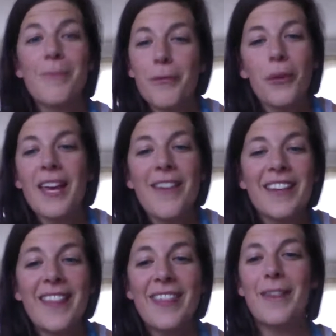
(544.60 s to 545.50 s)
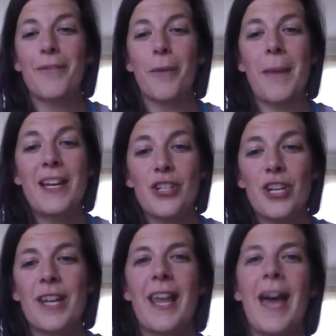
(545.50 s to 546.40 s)
they even get the
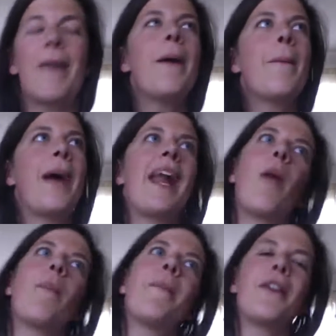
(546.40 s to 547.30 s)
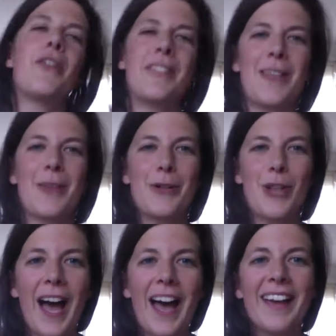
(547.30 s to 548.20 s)
information that might help them understand their
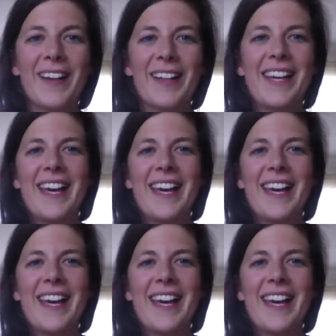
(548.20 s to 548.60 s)
child,